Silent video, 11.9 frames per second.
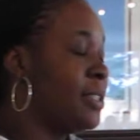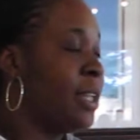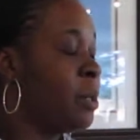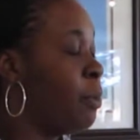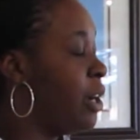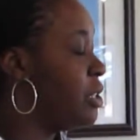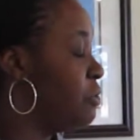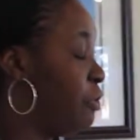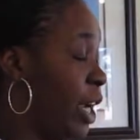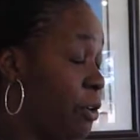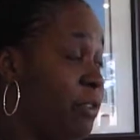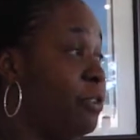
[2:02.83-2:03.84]
Steckbart is
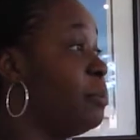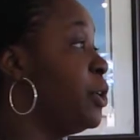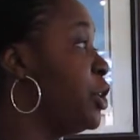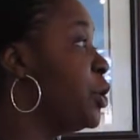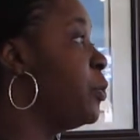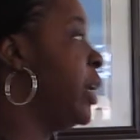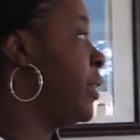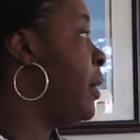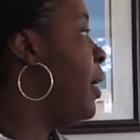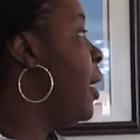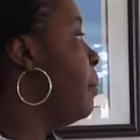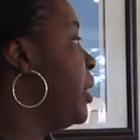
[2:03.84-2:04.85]
very familiar with.
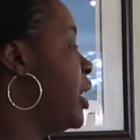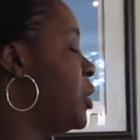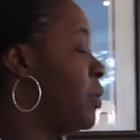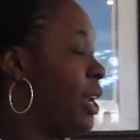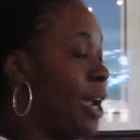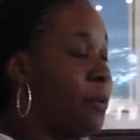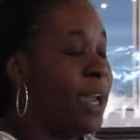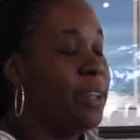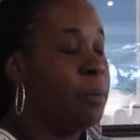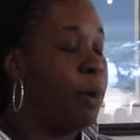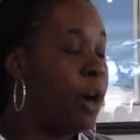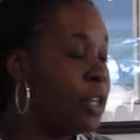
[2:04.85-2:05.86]
Because when I ran
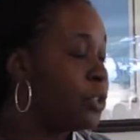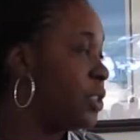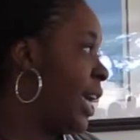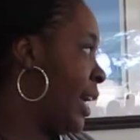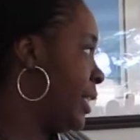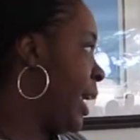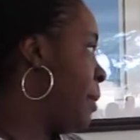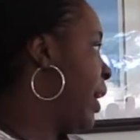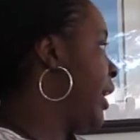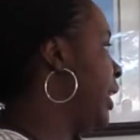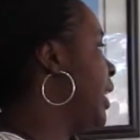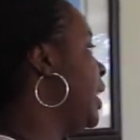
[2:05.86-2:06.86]
the parcel tax
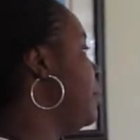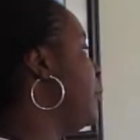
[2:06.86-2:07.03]
campaign, he